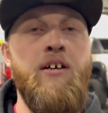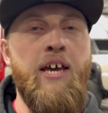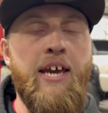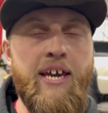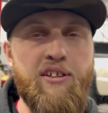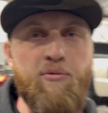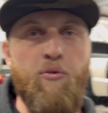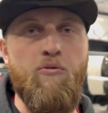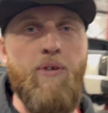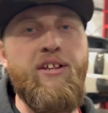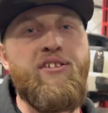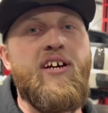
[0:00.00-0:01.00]

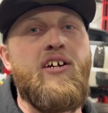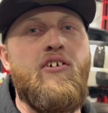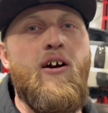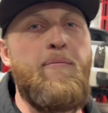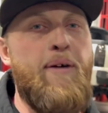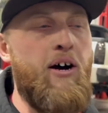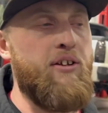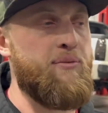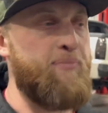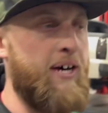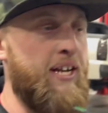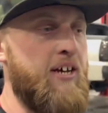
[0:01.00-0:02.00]
racing under our belts.
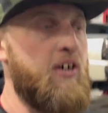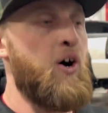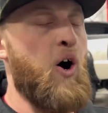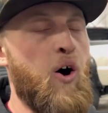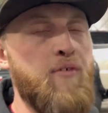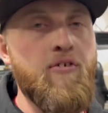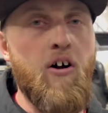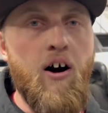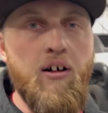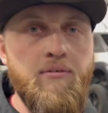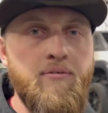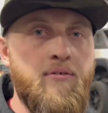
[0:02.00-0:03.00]
But
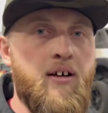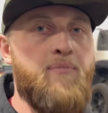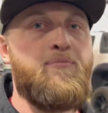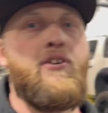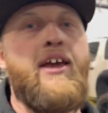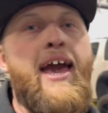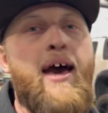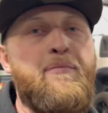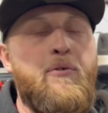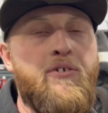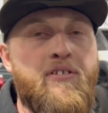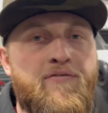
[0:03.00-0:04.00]
overall, I'm pretty happy
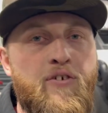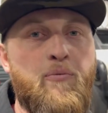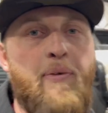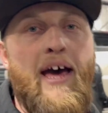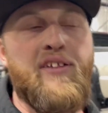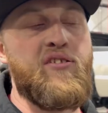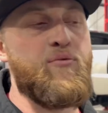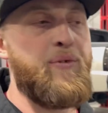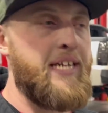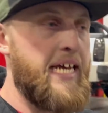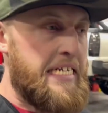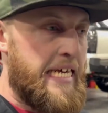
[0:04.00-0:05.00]
with the few passes we
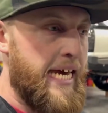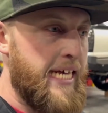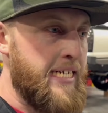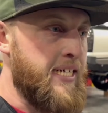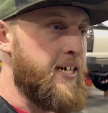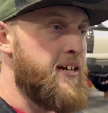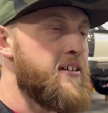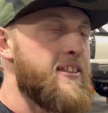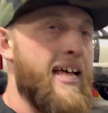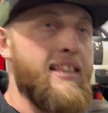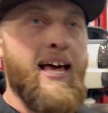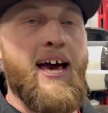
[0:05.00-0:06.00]
did get.
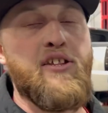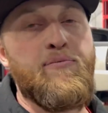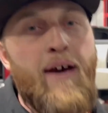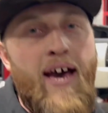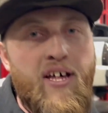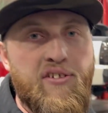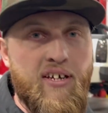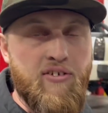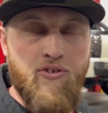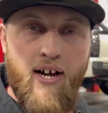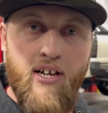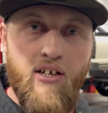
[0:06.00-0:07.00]
That last pass, I
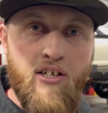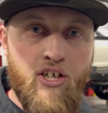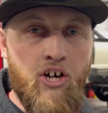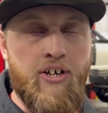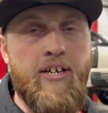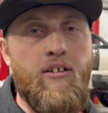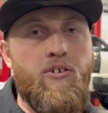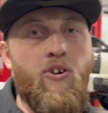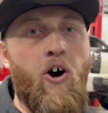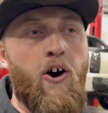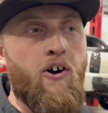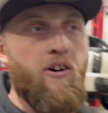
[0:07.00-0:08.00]
tried to cook it a little
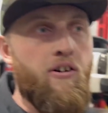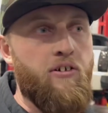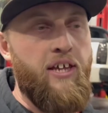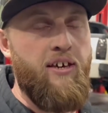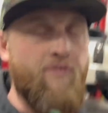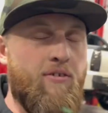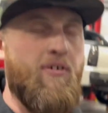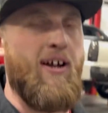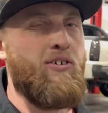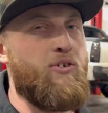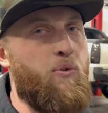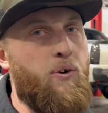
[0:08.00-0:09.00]
harder, leave it
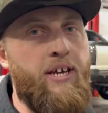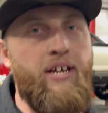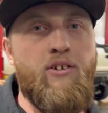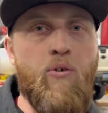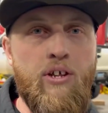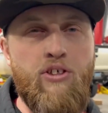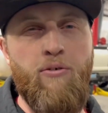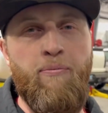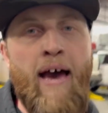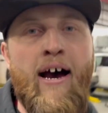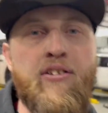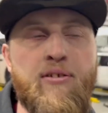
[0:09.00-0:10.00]
around 20, 22
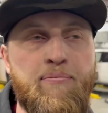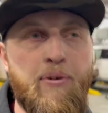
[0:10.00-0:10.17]
pounds of